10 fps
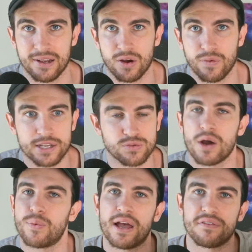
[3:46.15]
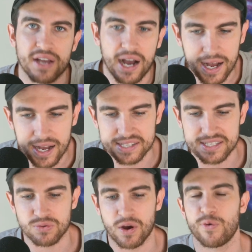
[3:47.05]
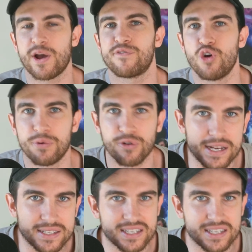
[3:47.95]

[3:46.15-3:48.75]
That's why we have cars. That's why we have Uber Eats.